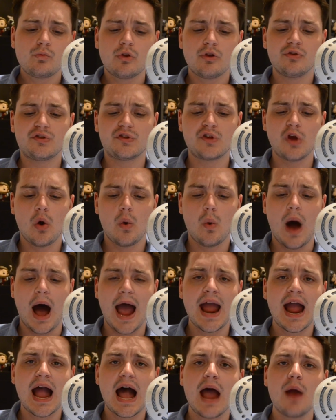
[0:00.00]
So
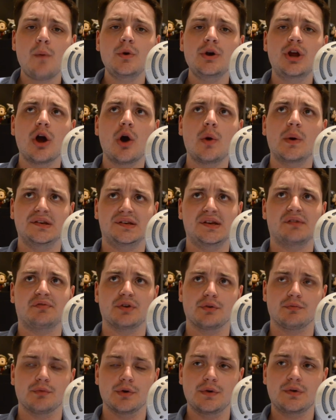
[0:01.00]
I, I would go a
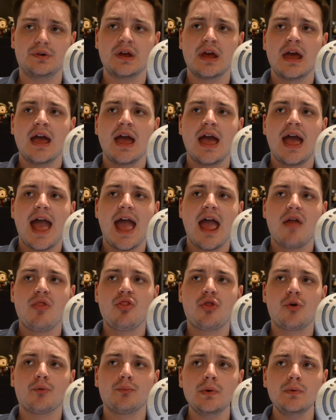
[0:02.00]
different route.
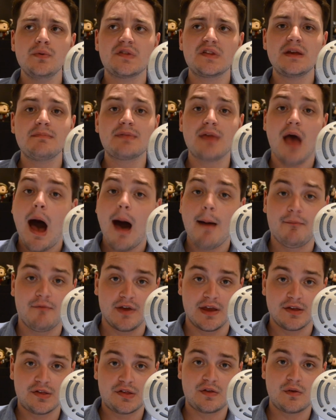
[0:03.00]
And the route seems
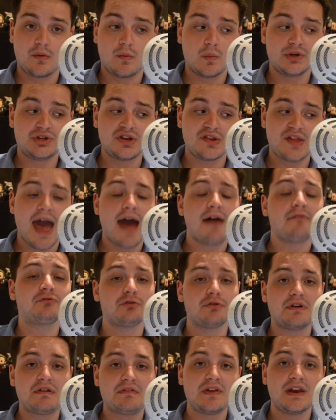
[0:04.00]
obvious, which is
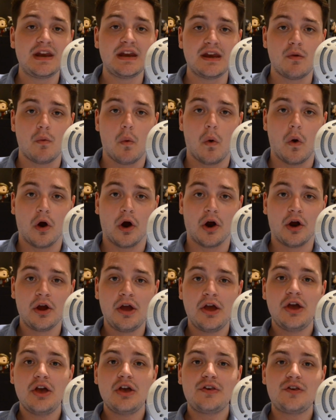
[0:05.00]
after Infinity War,
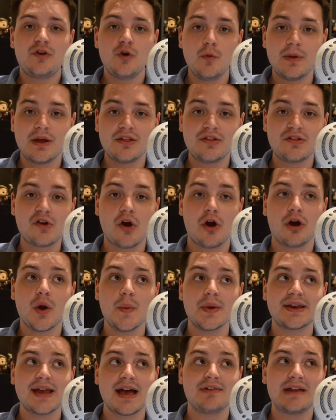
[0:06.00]
humans are
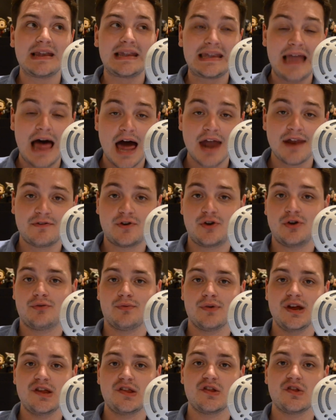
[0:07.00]
going to have a lot of good
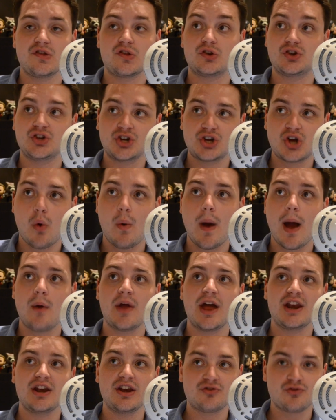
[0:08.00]
reasons to go out
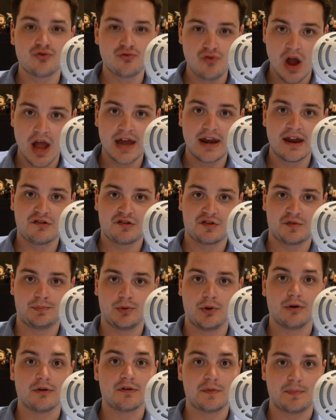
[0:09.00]
and try and
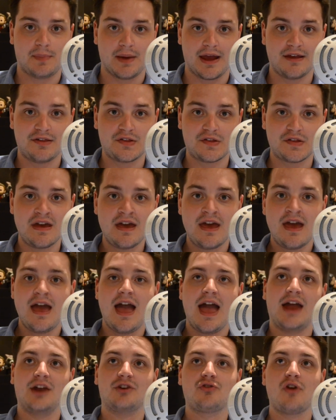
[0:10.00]
explore space
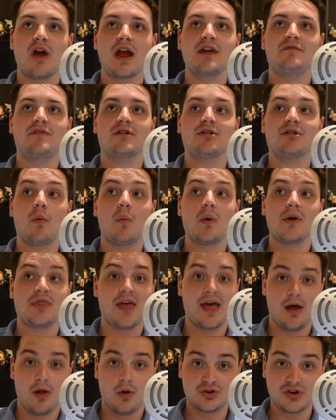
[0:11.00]
and try and figure out what the
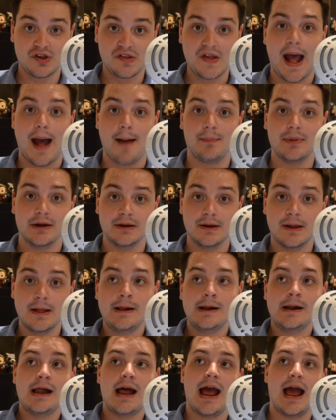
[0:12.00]
hell just happened
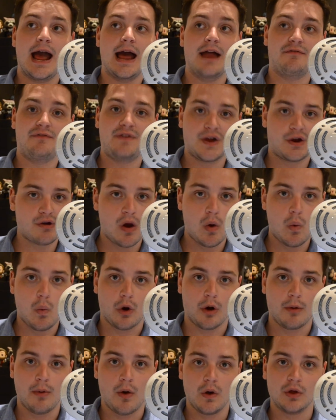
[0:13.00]
and figure out
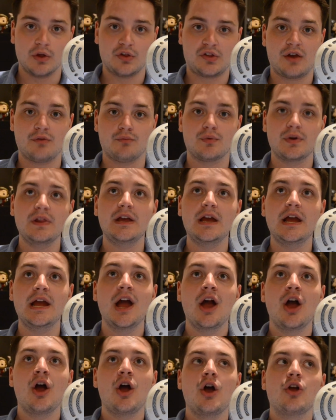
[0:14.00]
wormholes and really
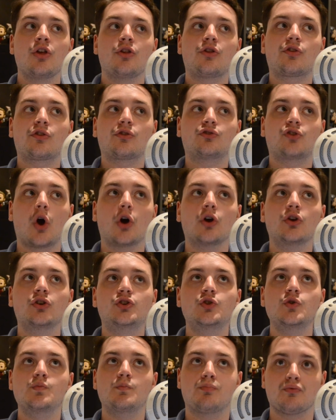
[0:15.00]
start
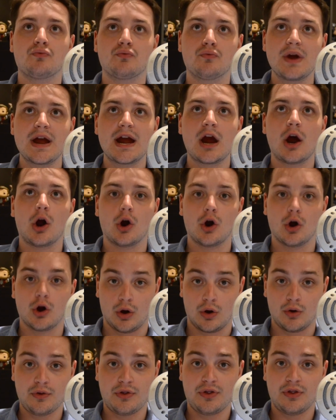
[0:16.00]
to bring
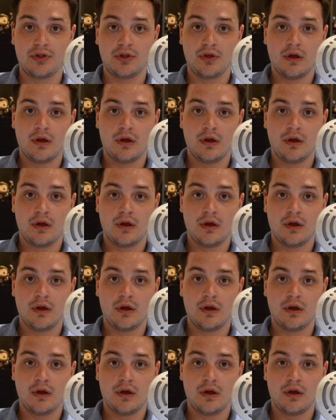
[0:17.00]
Earth